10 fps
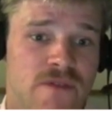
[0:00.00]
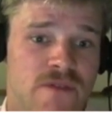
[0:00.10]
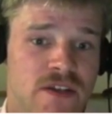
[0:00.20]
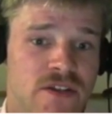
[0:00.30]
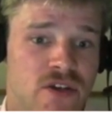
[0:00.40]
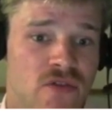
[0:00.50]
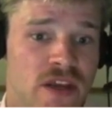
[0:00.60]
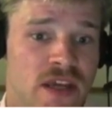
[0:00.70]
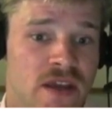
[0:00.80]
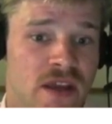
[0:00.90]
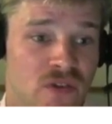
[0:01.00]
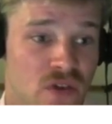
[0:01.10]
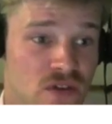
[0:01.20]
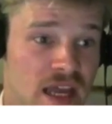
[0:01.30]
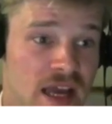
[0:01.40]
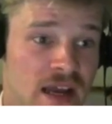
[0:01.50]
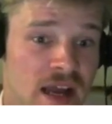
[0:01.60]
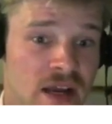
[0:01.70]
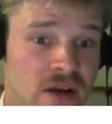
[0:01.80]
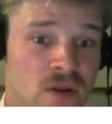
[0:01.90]
So a 15-degree nozzle
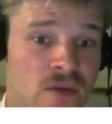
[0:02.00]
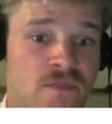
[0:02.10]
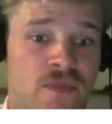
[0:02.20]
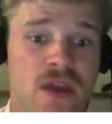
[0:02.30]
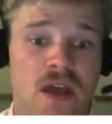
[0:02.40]
angle